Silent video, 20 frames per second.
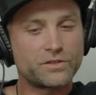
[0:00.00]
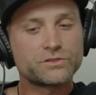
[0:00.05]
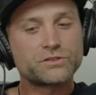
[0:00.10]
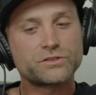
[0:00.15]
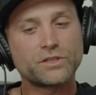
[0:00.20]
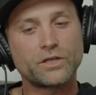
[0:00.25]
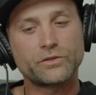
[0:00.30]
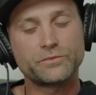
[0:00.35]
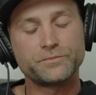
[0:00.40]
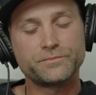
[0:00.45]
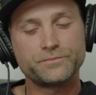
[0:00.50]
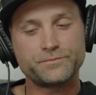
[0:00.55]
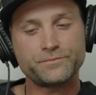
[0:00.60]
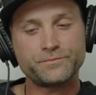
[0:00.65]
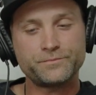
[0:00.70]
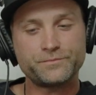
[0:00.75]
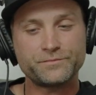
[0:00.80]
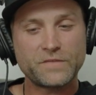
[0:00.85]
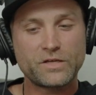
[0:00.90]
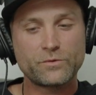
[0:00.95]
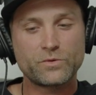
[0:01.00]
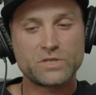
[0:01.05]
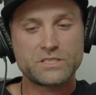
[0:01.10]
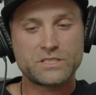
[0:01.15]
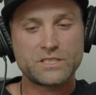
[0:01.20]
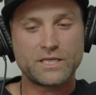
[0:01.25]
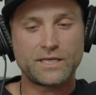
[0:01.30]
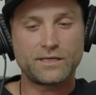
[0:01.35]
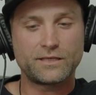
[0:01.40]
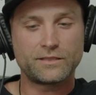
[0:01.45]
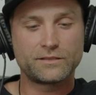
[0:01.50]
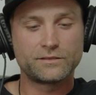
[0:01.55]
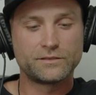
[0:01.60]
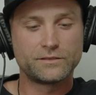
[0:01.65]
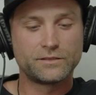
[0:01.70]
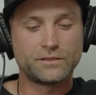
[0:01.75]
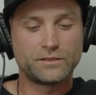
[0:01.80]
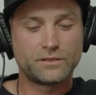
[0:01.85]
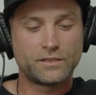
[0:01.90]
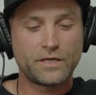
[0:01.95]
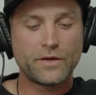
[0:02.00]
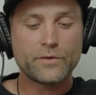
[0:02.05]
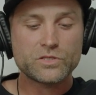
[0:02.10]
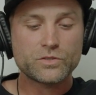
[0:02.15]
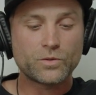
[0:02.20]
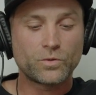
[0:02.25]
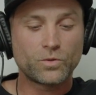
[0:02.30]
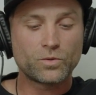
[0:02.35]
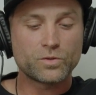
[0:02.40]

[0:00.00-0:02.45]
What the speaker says: So it was cool.